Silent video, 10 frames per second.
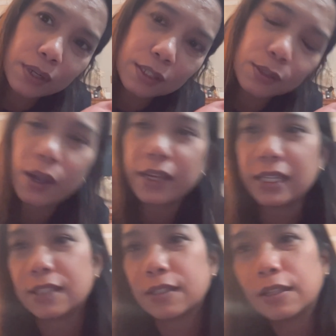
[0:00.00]
do I
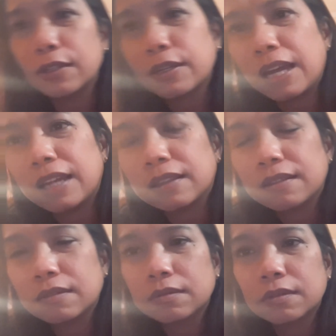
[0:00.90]
need to look at?
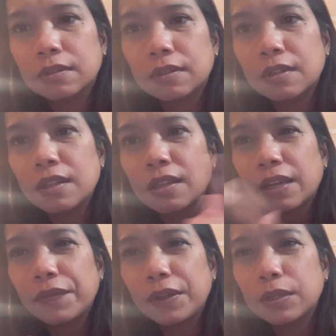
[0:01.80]

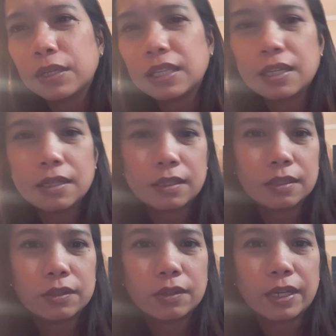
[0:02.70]
If I look at here,
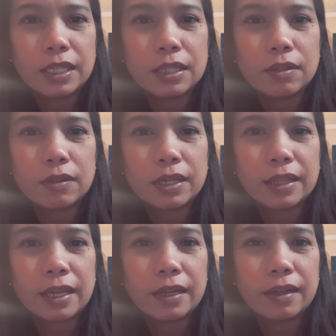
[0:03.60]
do I need to look at
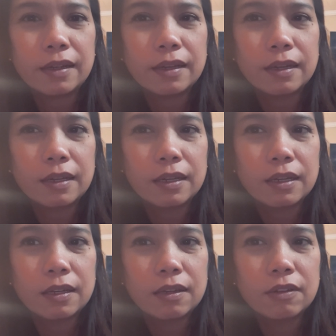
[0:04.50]
there?
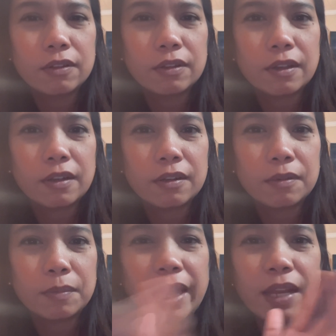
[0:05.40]
There.
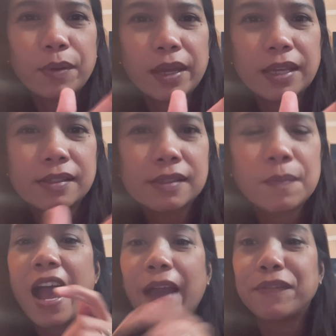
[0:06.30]
But anyways,
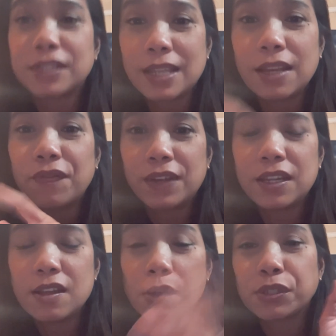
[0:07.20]
I've seen
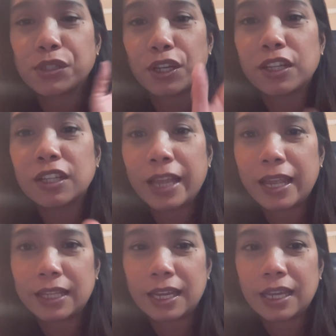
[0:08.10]
videos
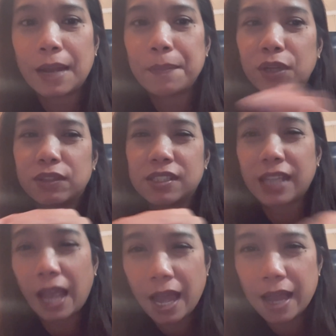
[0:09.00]
circulating about
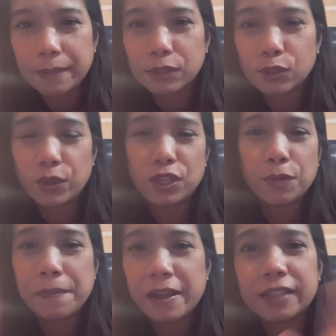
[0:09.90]
scams when you
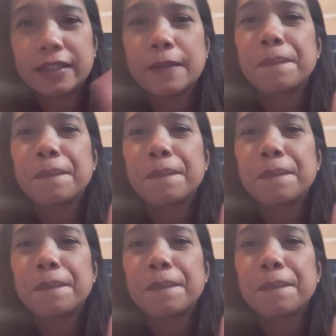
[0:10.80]
build